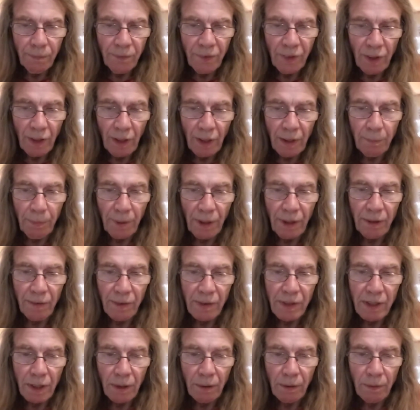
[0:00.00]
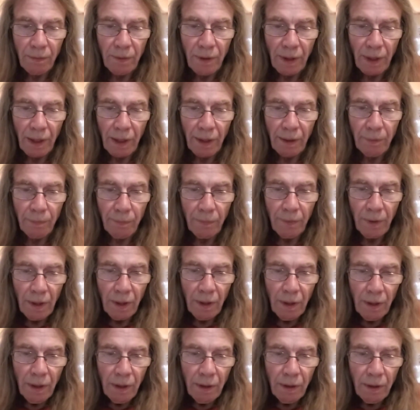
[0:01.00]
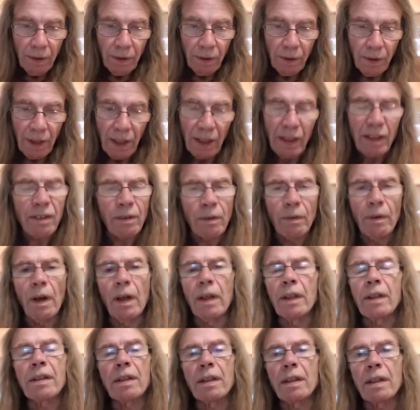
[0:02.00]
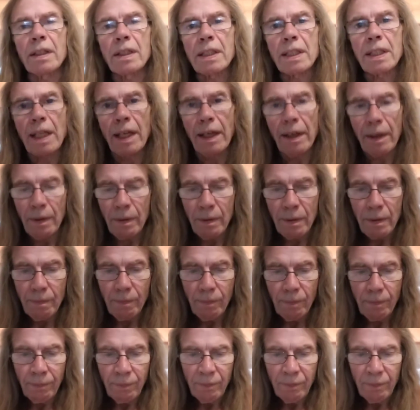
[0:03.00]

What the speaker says: get a better result, really, and you need to write things down.